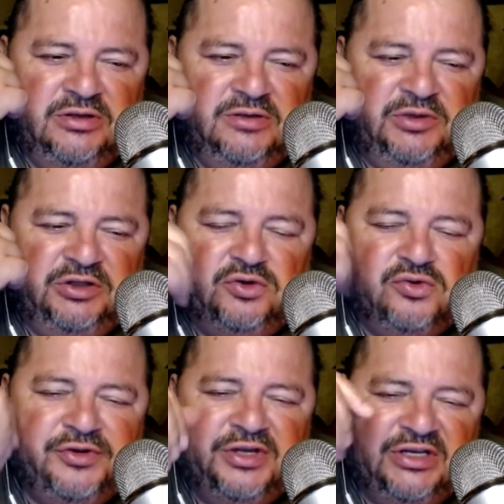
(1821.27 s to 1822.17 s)
But the cool
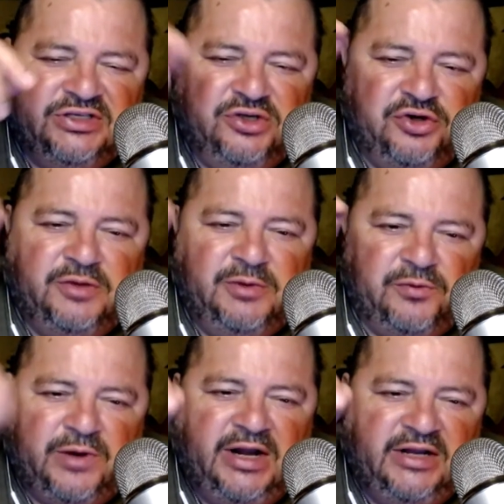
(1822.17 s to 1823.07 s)
thing is that you're going to be
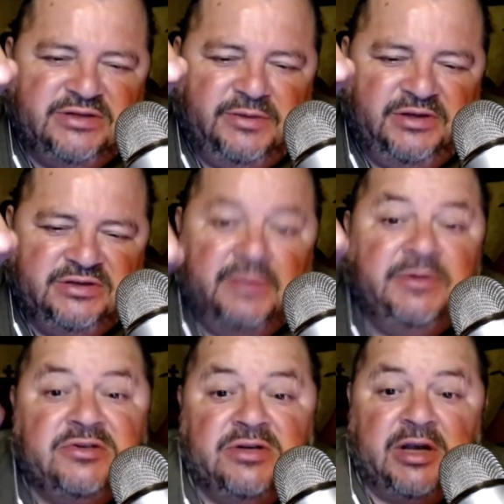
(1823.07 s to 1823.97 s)
writing something. Something's
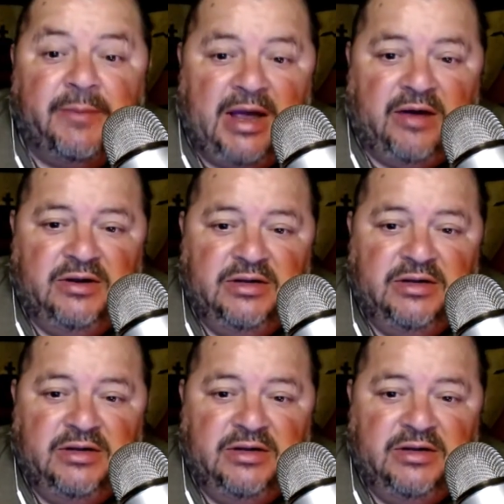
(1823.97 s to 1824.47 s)
going to come out.